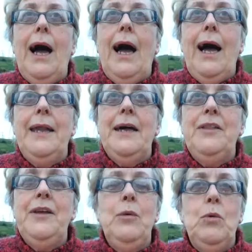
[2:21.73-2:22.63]
I
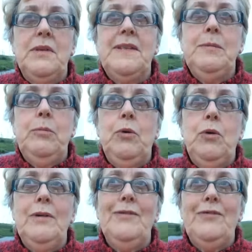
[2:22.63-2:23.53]
think what's
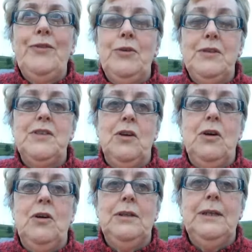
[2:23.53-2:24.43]
important for us
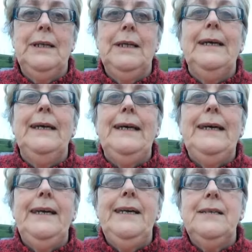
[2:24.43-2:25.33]
all
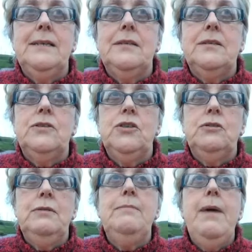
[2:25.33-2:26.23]
is
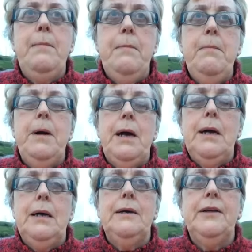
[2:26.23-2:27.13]
to
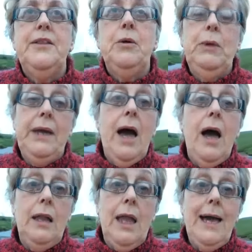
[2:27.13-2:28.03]
remember that we
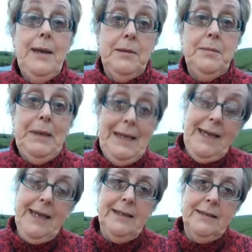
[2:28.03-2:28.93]
are light
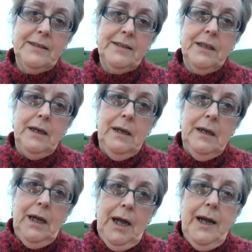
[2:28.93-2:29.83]
beings.
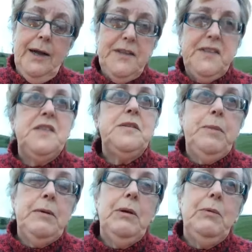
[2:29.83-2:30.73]
There's a
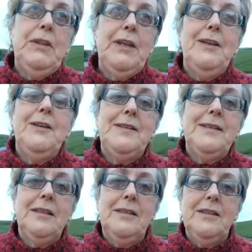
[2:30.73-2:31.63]
spirit within
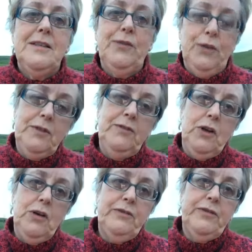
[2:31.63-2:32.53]
us that's full of
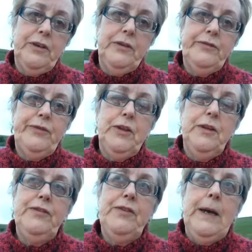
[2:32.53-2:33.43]
love, full
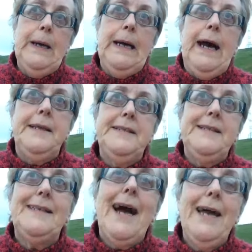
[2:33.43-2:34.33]
of a
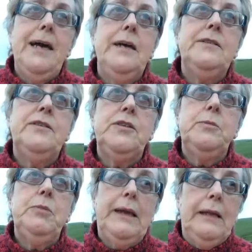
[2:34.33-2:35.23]
desire to
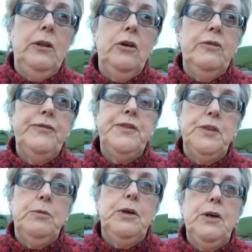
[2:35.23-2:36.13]
bring love to
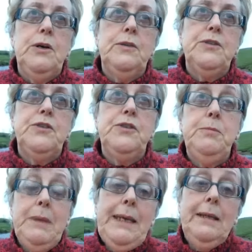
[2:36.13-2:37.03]
the world, to
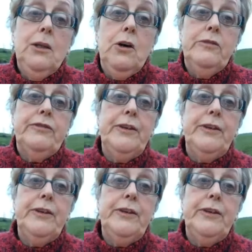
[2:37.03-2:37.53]
be love.